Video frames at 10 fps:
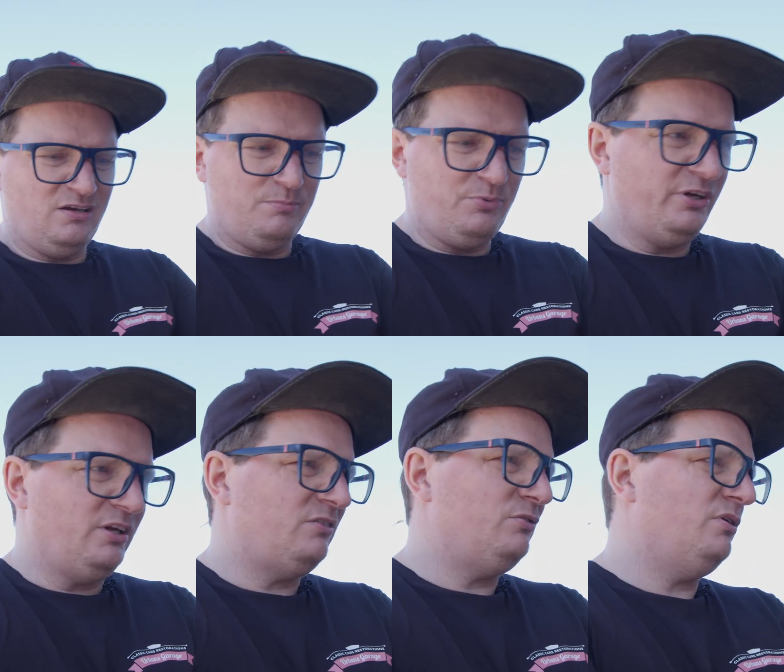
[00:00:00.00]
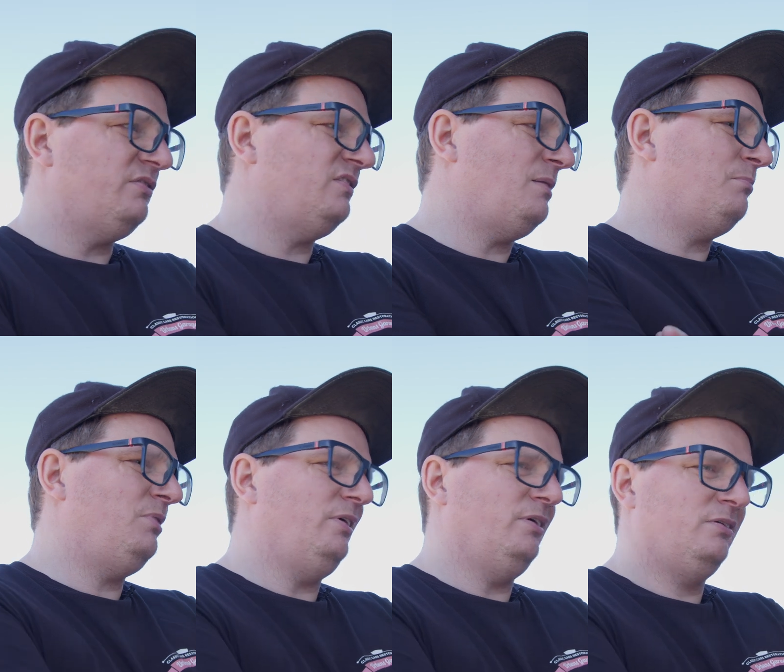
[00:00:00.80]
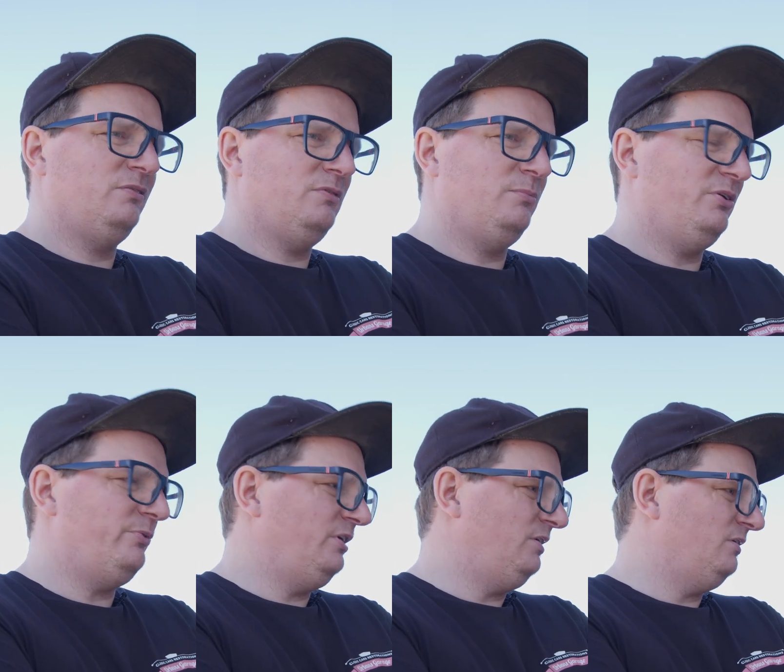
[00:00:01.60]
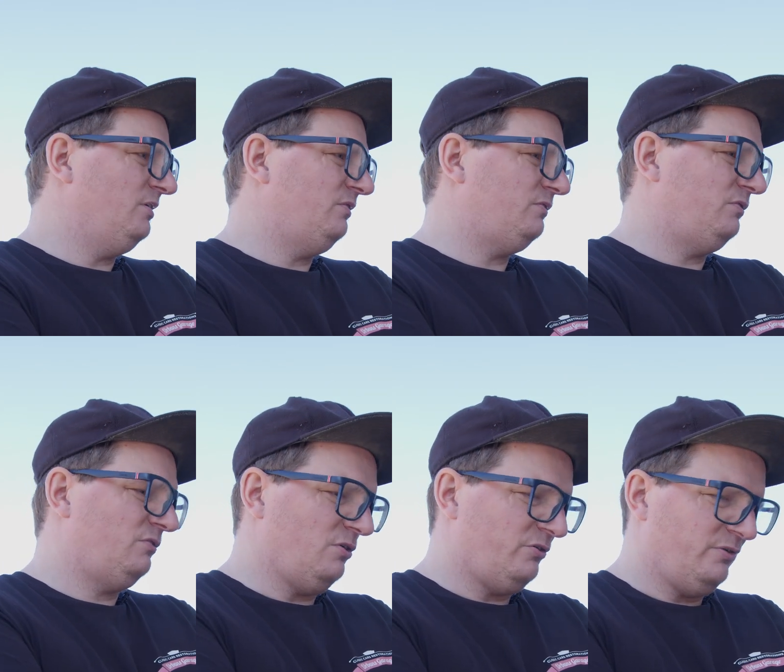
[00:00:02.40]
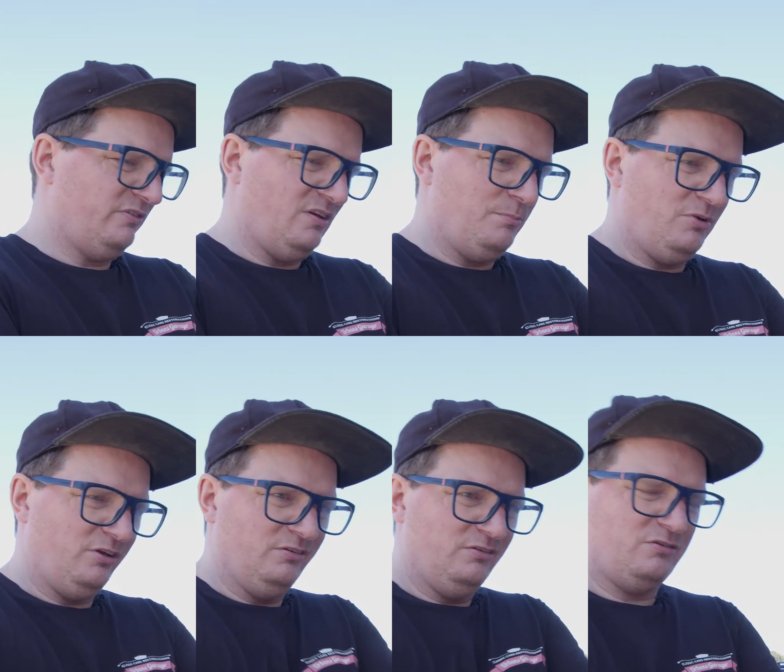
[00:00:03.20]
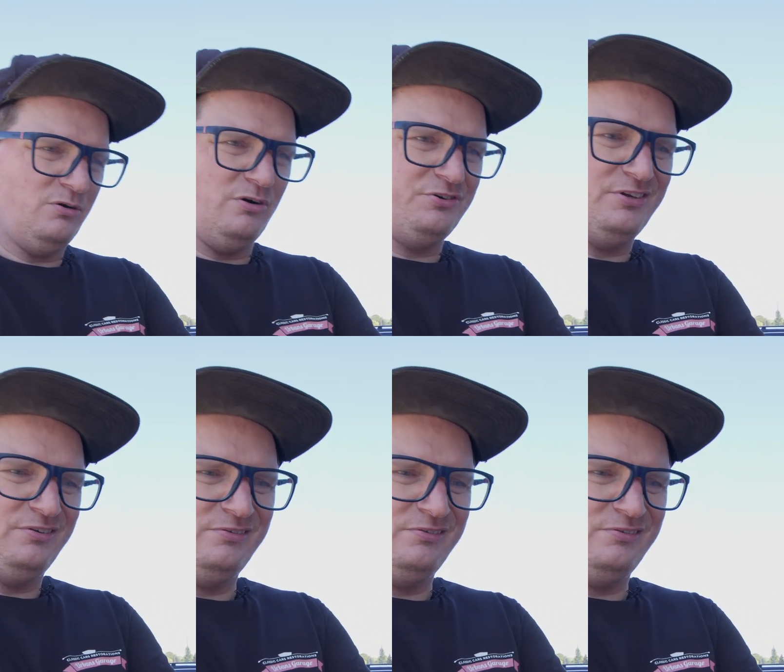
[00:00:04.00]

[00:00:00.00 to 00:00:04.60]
bring it to assembly. It will be really nice to start to assembling this car again.